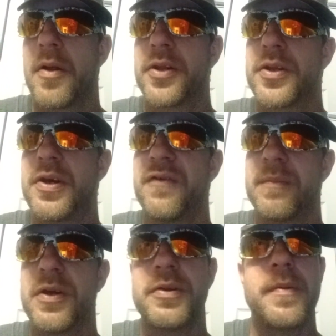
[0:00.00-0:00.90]
two of them
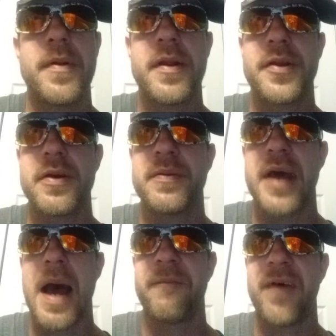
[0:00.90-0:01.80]
do, do
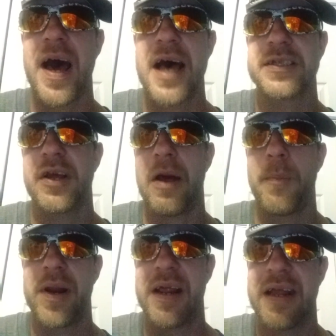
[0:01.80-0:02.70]
top fives, and you got to
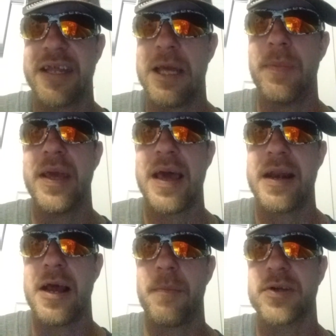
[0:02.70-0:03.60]
put in a TBN
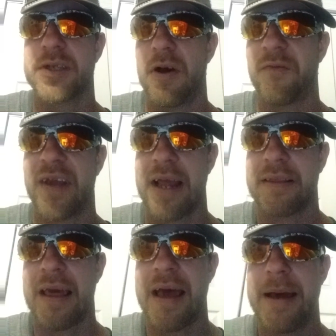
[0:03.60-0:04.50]
number, so don't forget
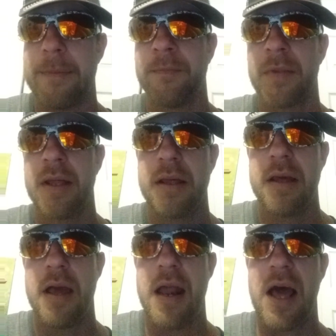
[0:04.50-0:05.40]
that.
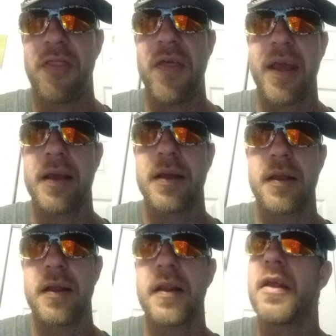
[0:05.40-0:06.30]
And I think,
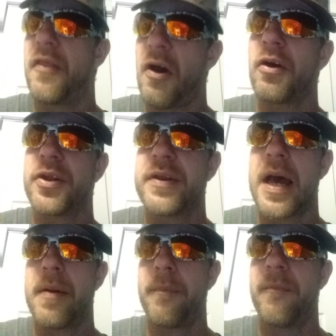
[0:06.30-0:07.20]
yeah, they all do
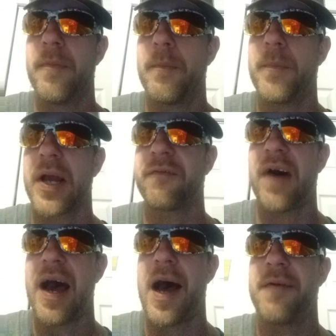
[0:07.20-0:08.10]
top, pick
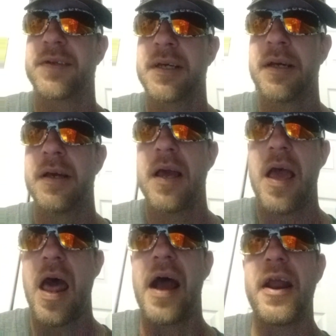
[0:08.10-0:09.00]
fives.
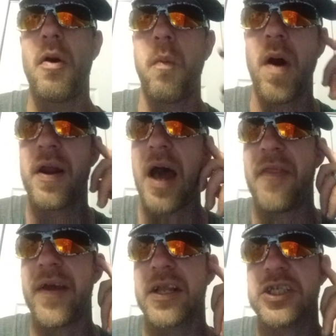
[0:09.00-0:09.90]
I know one. I
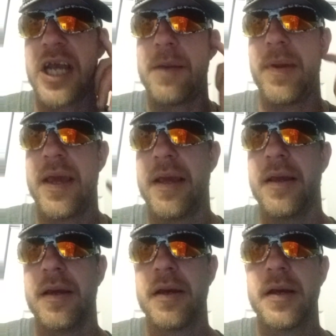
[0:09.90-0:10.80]
think JB
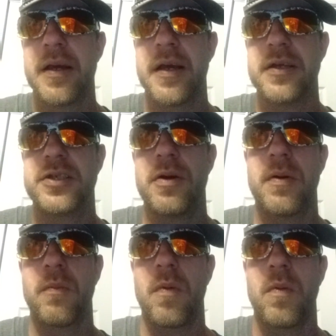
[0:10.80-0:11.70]
is
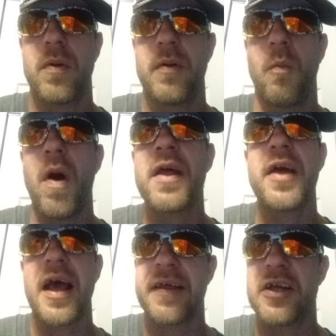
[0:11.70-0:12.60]
doing one.
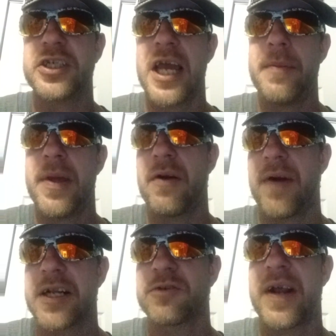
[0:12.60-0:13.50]
I know JB or
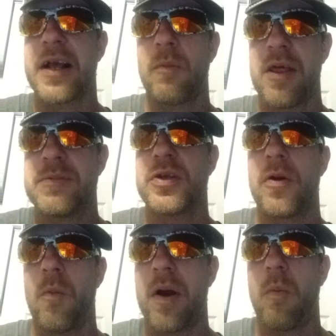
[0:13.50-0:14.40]
Rex Reddick. One of them's
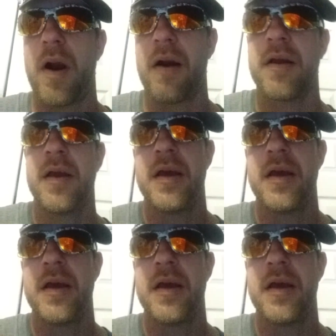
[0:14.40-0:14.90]
doing one where